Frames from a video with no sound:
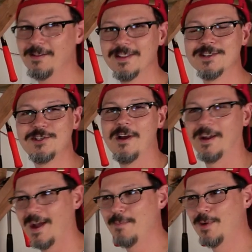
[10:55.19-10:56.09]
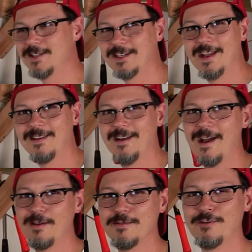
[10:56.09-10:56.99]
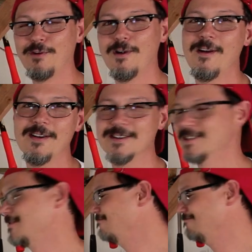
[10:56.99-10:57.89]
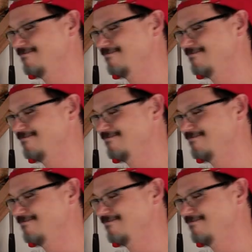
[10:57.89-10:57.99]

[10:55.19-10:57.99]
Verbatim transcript: of this junk I put together out of drawers.